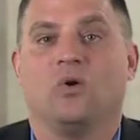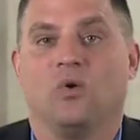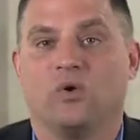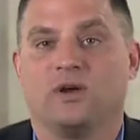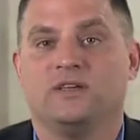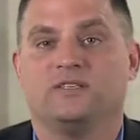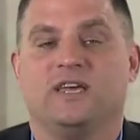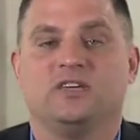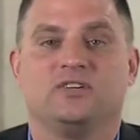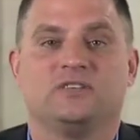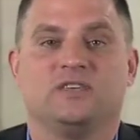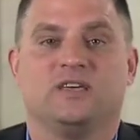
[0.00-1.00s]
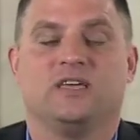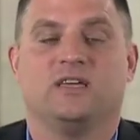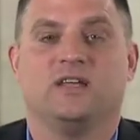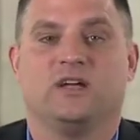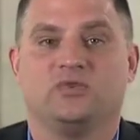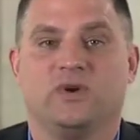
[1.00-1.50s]
Organizations that
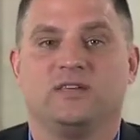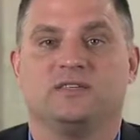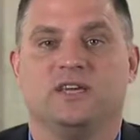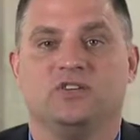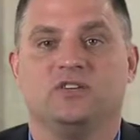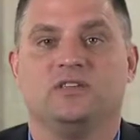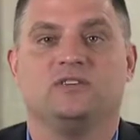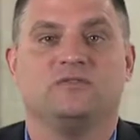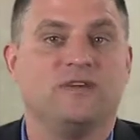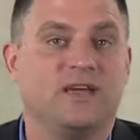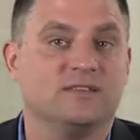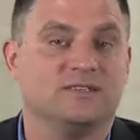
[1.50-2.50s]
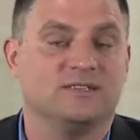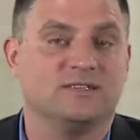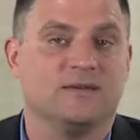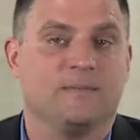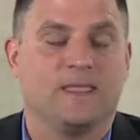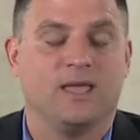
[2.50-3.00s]
can address each of these
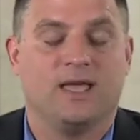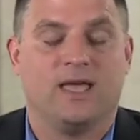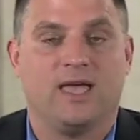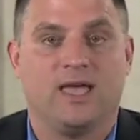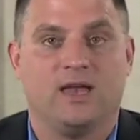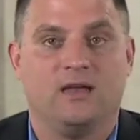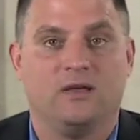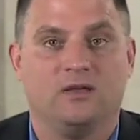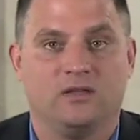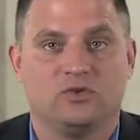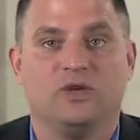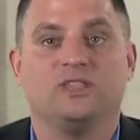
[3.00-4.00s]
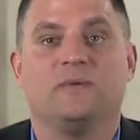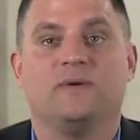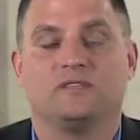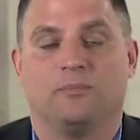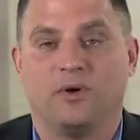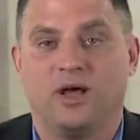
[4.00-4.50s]
phases and treat them
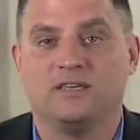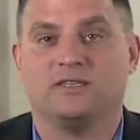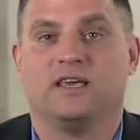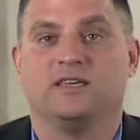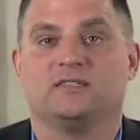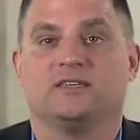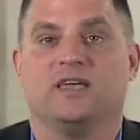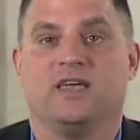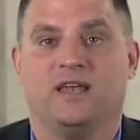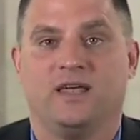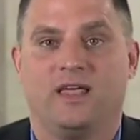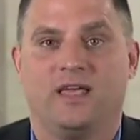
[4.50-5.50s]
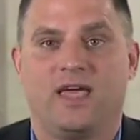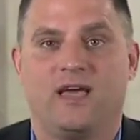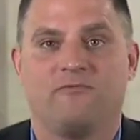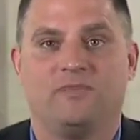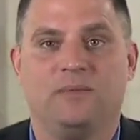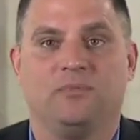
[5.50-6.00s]
as a process and
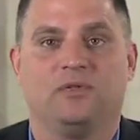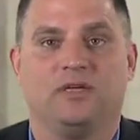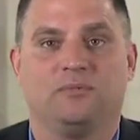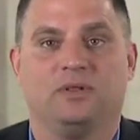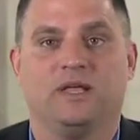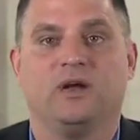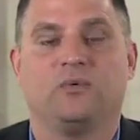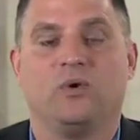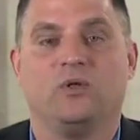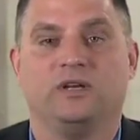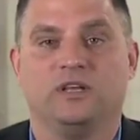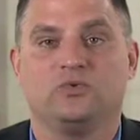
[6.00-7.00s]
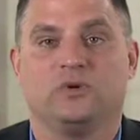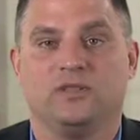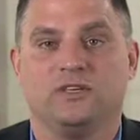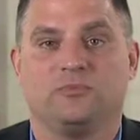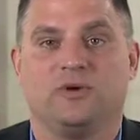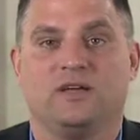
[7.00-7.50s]
have people that play a role in each one of
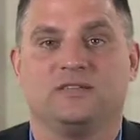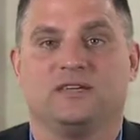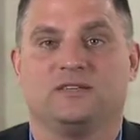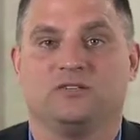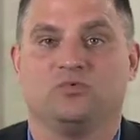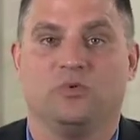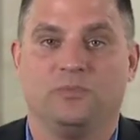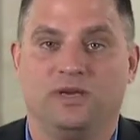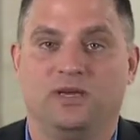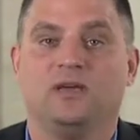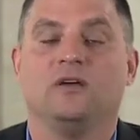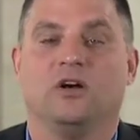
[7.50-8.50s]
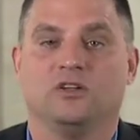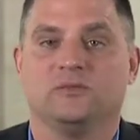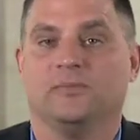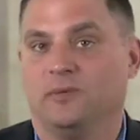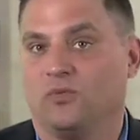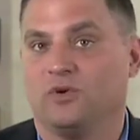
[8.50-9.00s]
these processes will be
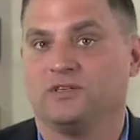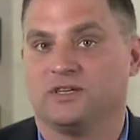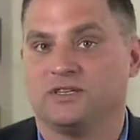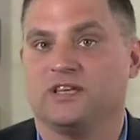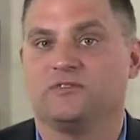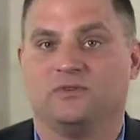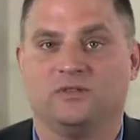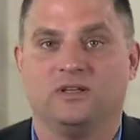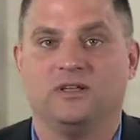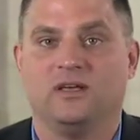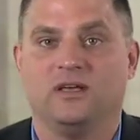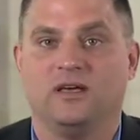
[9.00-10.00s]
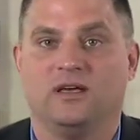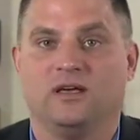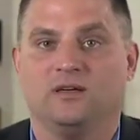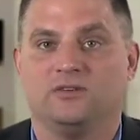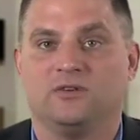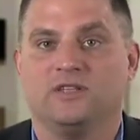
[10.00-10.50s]
ultimately more successful
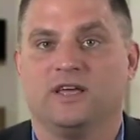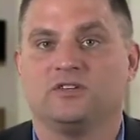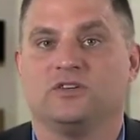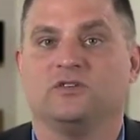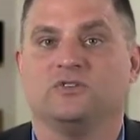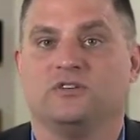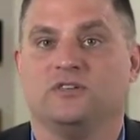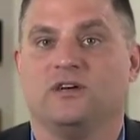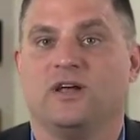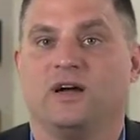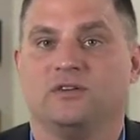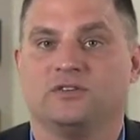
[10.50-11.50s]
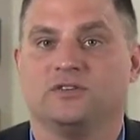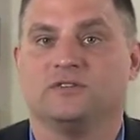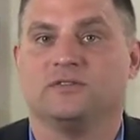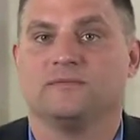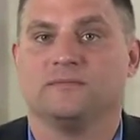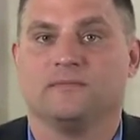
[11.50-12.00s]
during the execution of their outages.